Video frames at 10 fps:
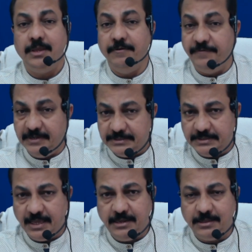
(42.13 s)
if it is
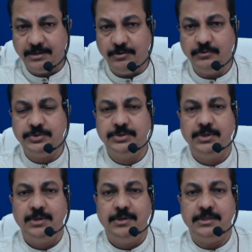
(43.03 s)
there in the news
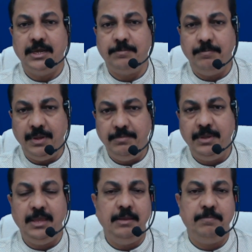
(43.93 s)
that may
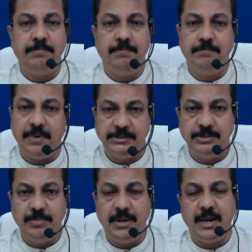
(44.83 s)
be a
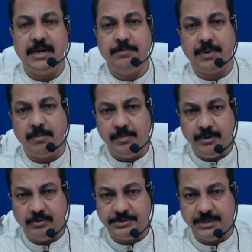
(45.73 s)
possible and
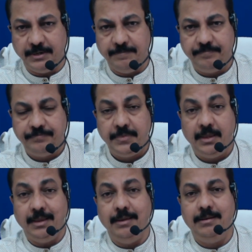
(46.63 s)
probable question
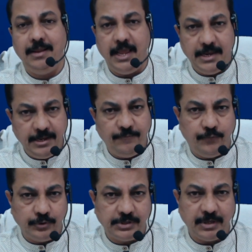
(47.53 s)
in any
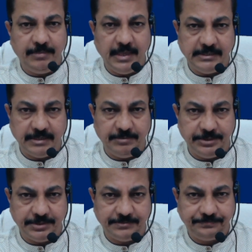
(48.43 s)
forthcoming
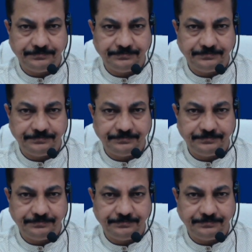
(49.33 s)
examination